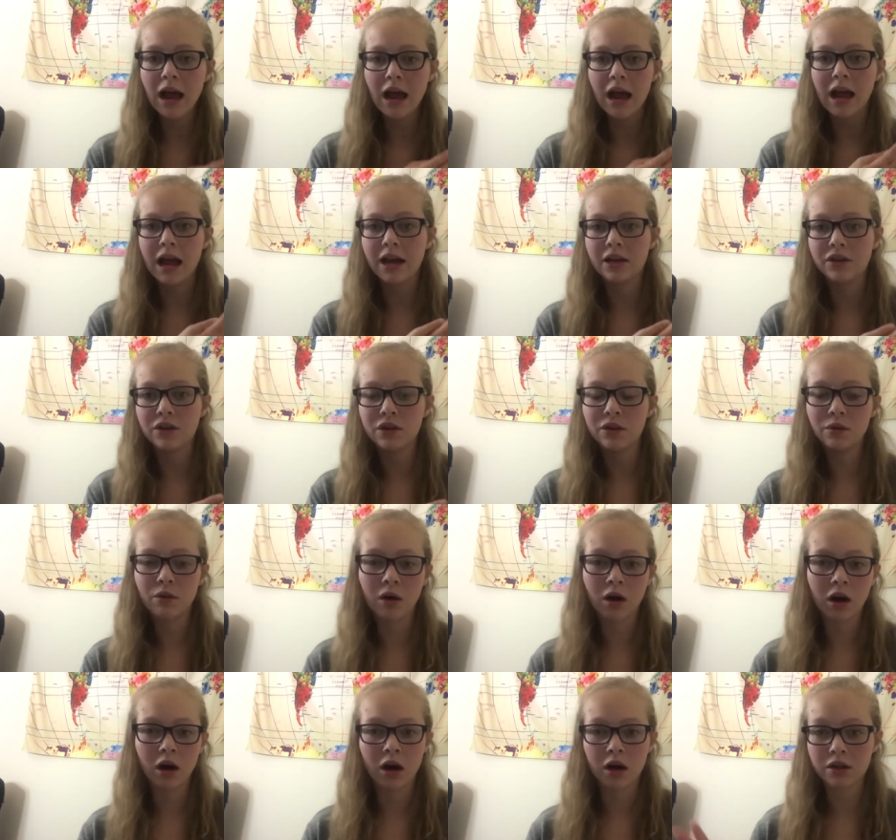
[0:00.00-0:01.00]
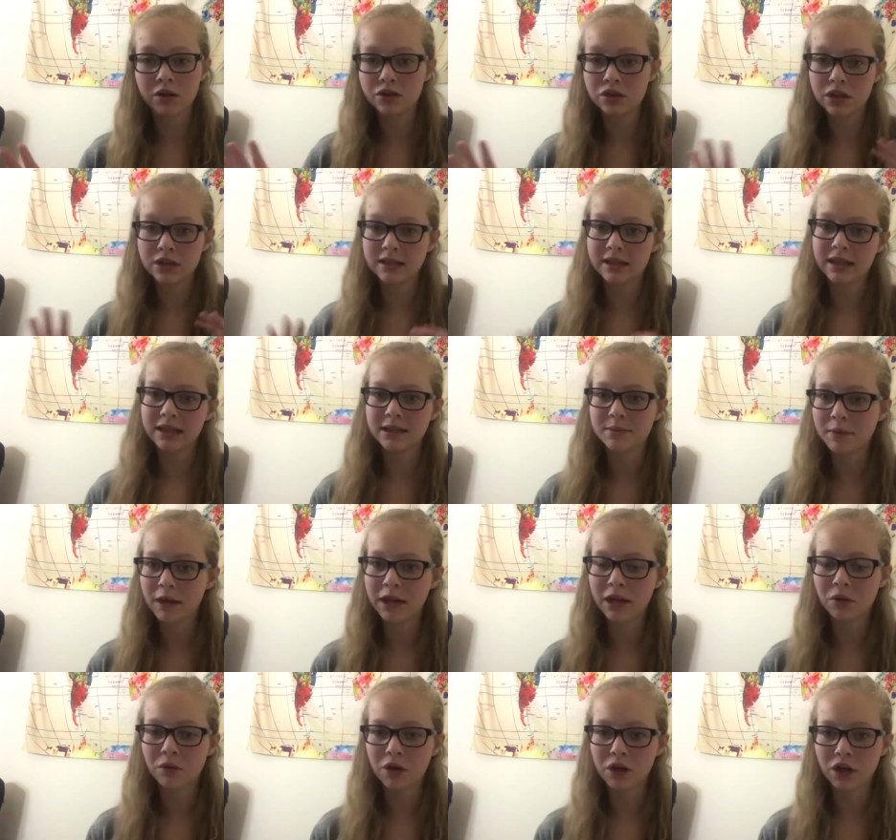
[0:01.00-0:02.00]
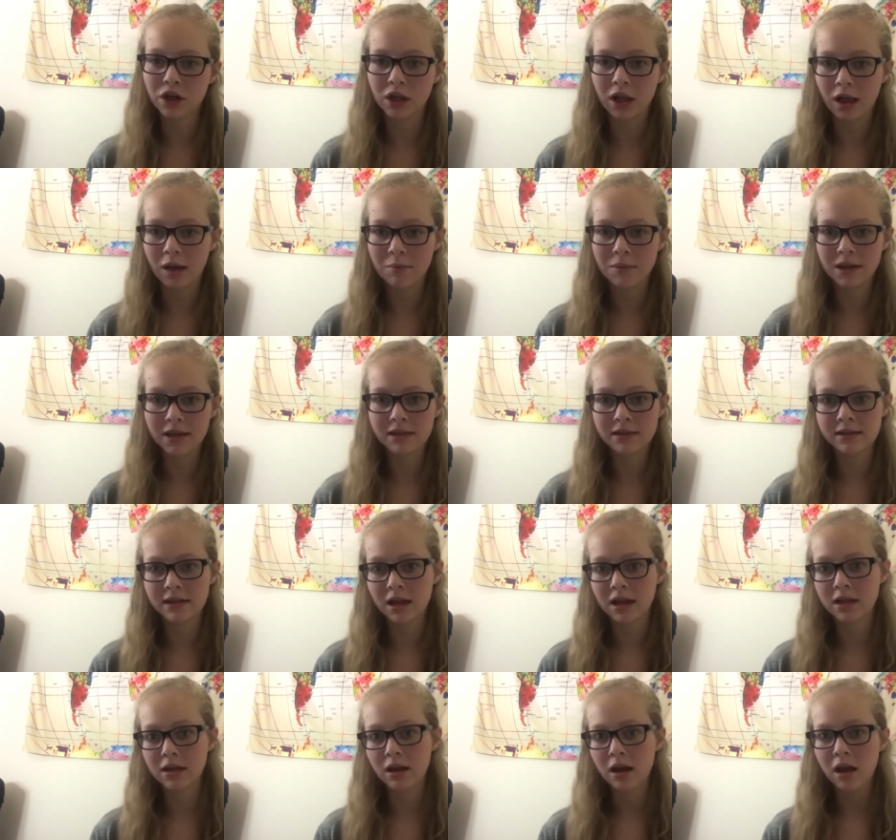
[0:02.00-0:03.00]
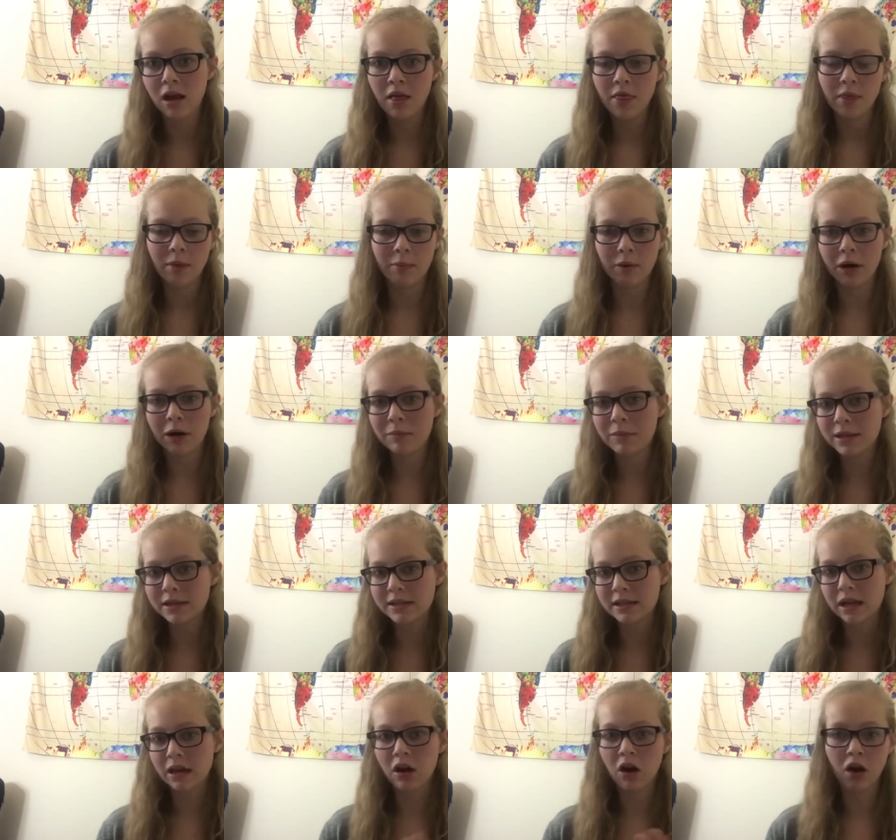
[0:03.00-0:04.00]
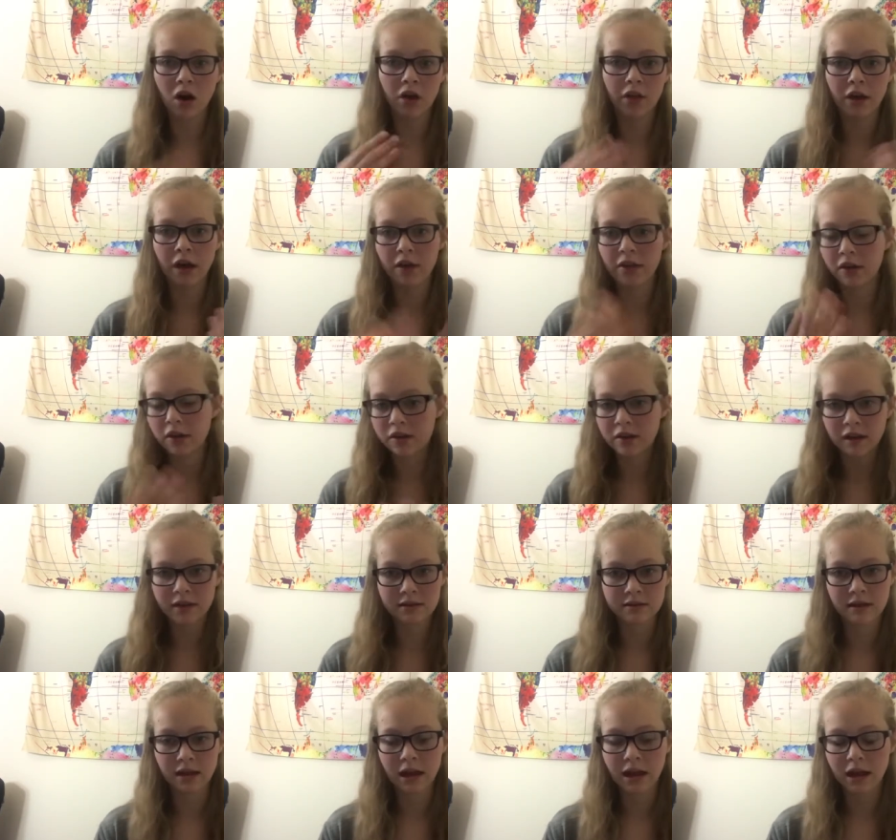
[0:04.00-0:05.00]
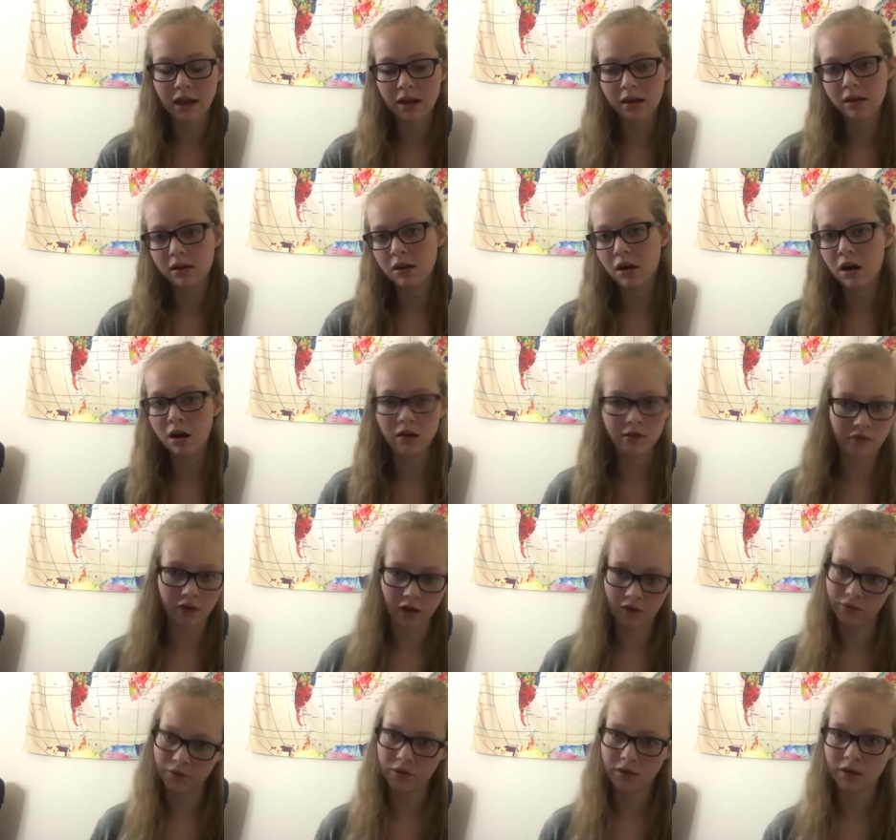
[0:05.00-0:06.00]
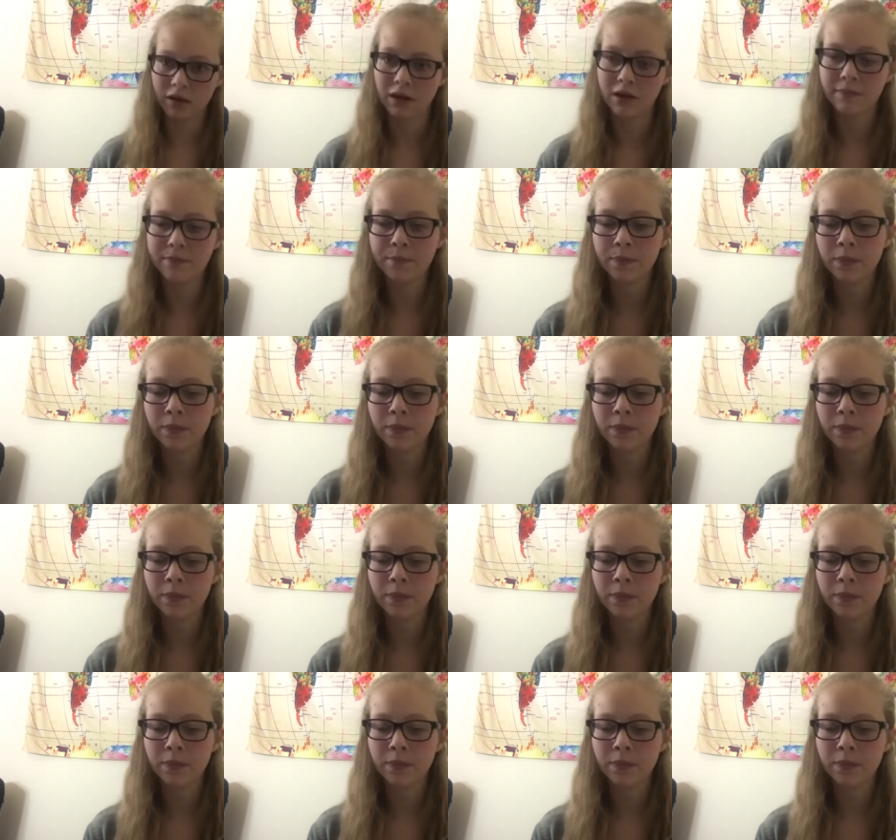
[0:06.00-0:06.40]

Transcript: And you are just explaining what your club is and the purpose and all the other things that are involved with it.